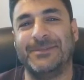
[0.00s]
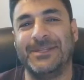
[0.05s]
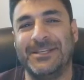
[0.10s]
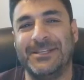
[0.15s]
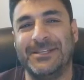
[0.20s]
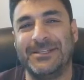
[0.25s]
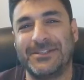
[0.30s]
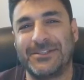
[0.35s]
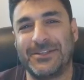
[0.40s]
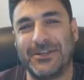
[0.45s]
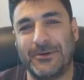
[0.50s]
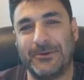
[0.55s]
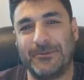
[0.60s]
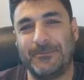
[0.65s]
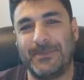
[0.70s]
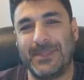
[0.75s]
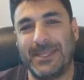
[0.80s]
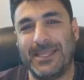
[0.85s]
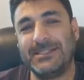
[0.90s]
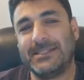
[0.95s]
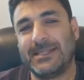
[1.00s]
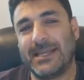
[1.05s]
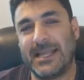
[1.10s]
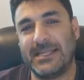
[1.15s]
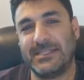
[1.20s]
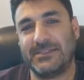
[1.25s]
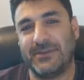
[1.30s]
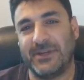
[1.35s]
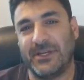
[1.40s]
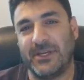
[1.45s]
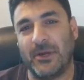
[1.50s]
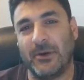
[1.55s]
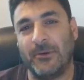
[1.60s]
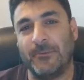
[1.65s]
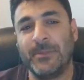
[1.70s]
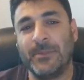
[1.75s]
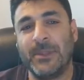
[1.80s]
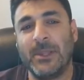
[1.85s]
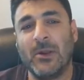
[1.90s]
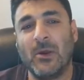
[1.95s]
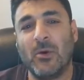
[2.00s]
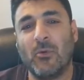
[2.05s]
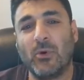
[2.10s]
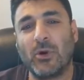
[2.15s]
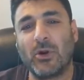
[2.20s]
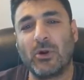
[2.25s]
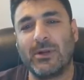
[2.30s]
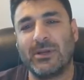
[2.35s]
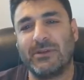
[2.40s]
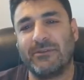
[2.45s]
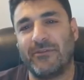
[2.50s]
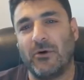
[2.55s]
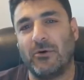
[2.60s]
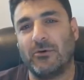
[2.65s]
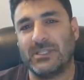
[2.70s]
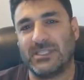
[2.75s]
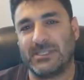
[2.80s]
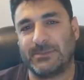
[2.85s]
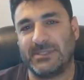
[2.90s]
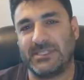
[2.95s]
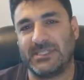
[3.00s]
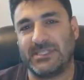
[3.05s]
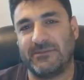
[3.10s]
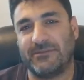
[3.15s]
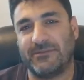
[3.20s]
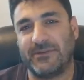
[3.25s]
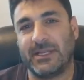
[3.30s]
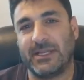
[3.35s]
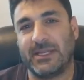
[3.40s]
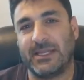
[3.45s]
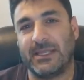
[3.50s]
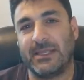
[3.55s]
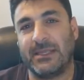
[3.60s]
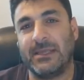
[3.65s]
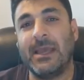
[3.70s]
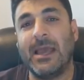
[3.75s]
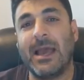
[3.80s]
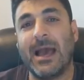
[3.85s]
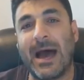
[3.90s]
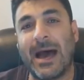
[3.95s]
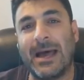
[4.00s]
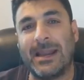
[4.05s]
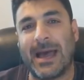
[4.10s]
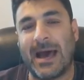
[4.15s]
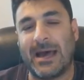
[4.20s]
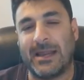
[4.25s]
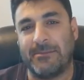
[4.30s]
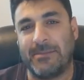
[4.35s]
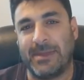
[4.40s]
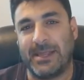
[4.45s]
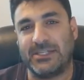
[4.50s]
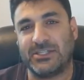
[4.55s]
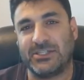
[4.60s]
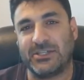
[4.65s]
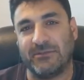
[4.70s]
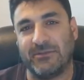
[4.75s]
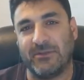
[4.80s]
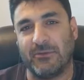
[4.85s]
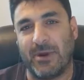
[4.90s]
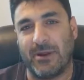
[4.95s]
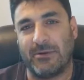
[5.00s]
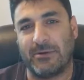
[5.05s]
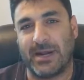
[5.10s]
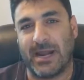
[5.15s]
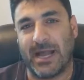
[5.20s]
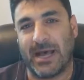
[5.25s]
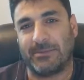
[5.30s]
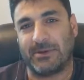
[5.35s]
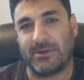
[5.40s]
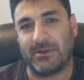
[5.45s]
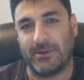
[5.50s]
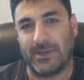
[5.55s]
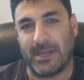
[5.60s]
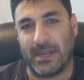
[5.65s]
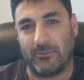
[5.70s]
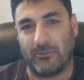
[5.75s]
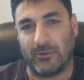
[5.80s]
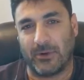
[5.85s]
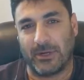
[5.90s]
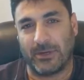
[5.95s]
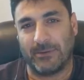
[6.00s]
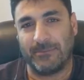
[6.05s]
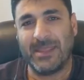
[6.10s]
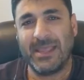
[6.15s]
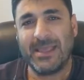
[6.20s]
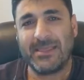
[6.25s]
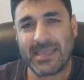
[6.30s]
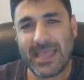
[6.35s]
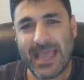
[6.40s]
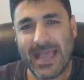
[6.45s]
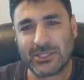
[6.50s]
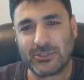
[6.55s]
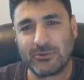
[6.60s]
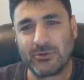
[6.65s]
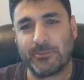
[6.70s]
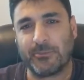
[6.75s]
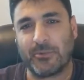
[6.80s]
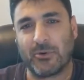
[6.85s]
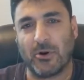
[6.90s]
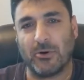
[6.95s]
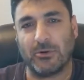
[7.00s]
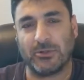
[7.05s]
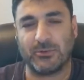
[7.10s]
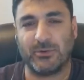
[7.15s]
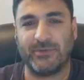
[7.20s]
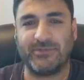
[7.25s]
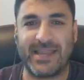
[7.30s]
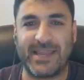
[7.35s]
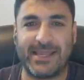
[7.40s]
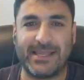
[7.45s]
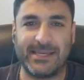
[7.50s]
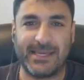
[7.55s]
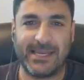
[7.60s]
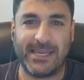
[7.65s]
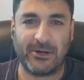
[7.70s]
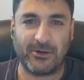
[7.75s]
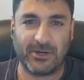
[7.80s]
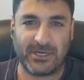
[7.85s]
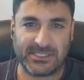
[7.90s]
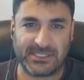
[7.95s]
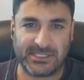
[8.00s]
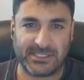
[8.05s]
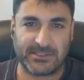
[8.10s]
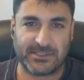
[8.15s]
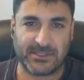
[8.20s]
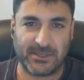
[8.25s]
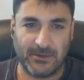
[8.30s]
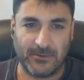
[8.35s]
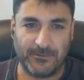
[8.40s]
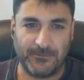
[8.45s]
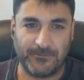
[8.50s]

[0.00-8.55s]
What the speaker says: So in today's video, we're going to focus specifically on automation of the routed optical network, the actual approach we've taken here at Cisco.